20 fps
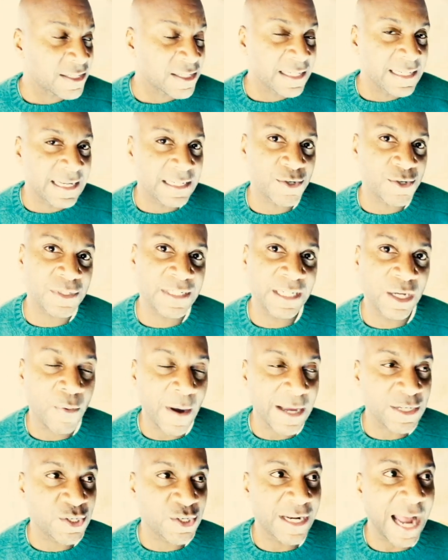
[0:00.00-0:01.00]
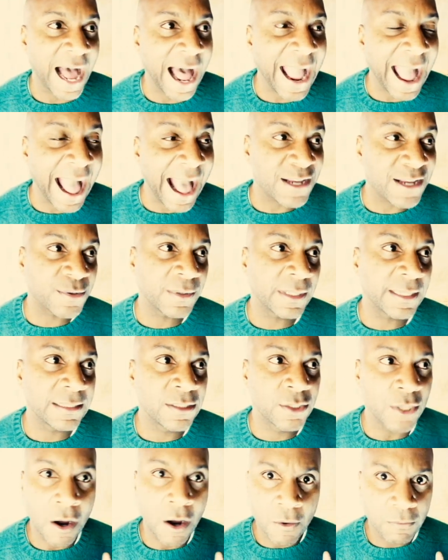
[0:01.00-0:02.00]
is an interesting question. I actually
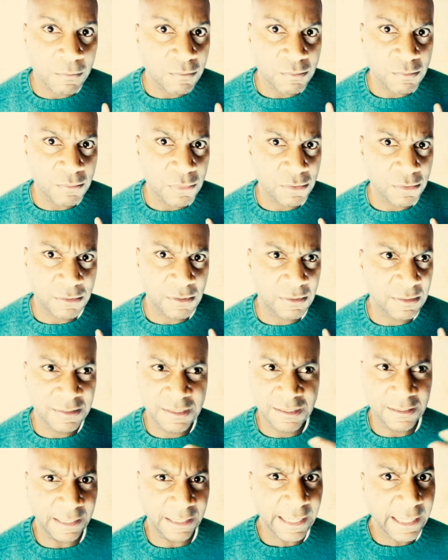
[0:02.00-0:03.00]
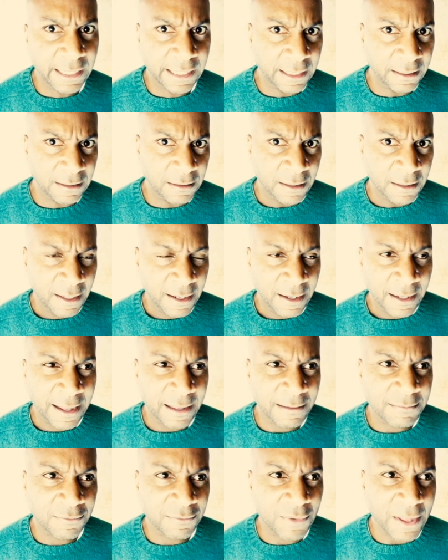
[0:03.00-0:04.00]
don't see
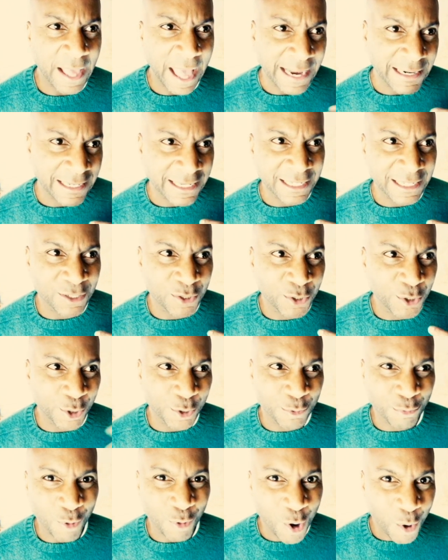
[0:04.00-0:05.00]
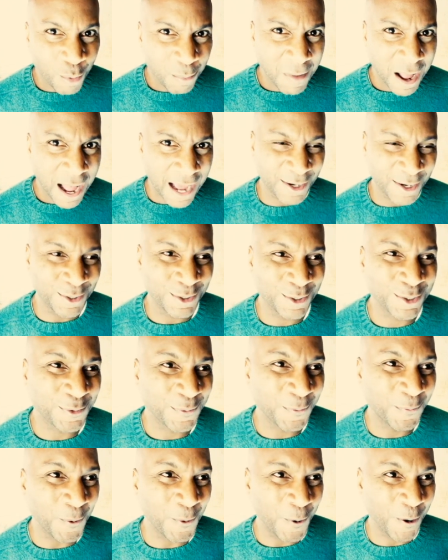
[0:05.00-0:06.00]
any good role models
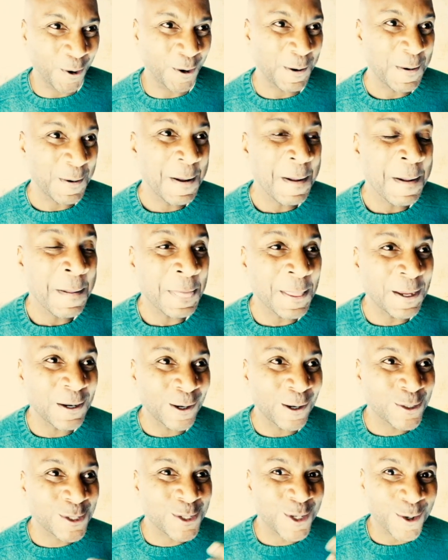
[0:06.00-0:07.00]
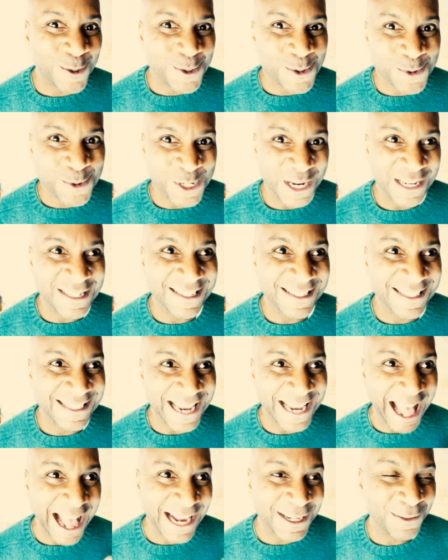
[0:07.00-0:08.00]
for, you know, social justice
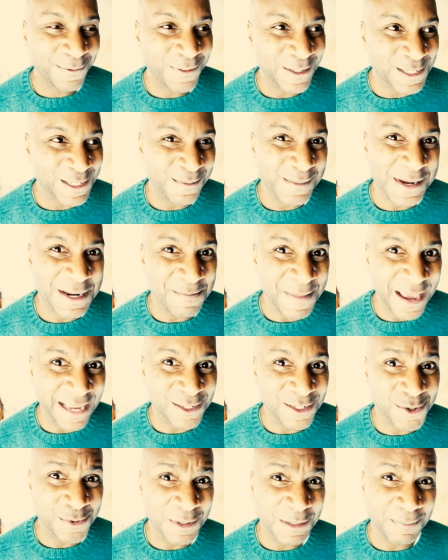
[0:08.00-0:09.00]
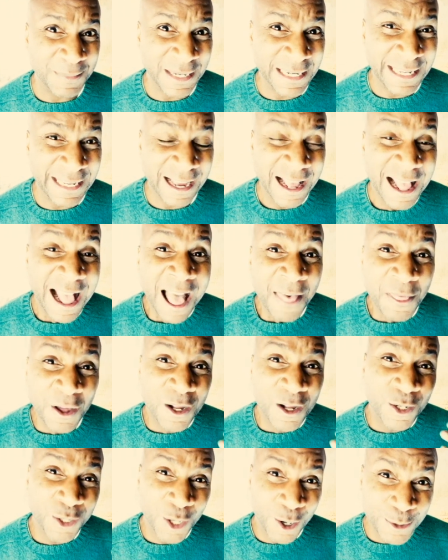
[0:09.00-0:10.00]
activism in mainstream media. The
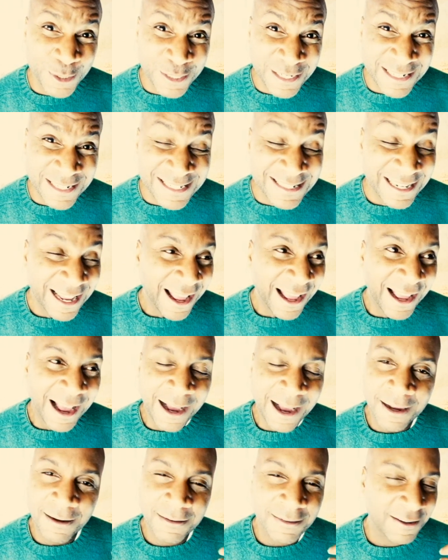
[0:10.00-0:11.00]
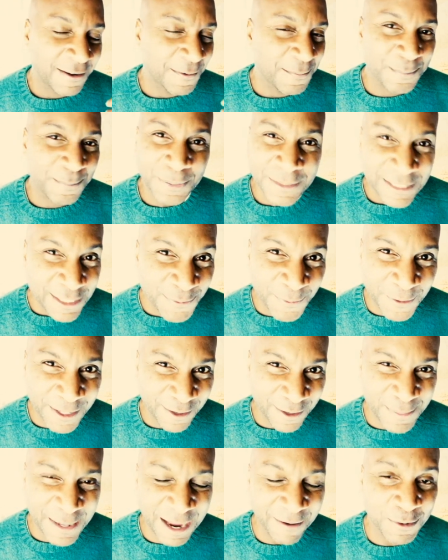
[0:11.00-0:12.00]
closest, please
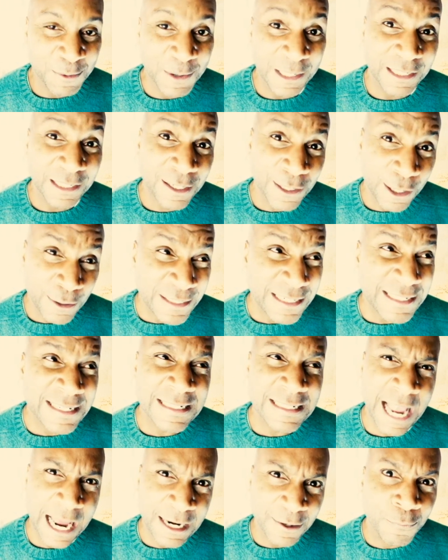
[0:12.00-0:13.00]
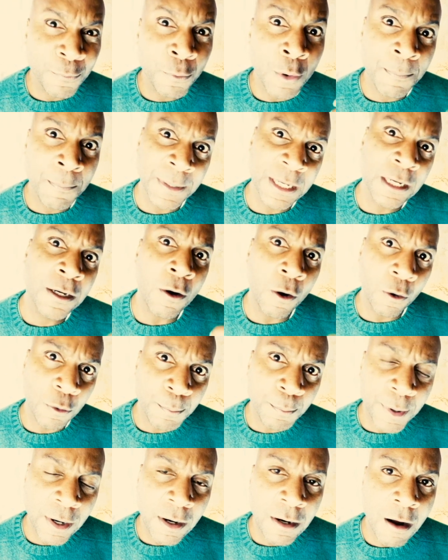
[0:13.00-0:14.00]
forgive me everyone, the closest is kind of Whoopi
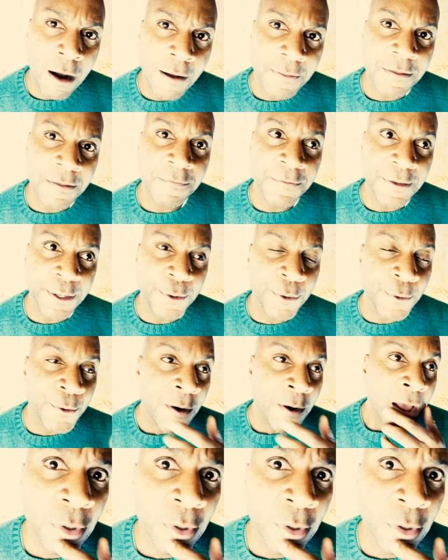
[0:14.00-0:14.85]
Goldberg on The View.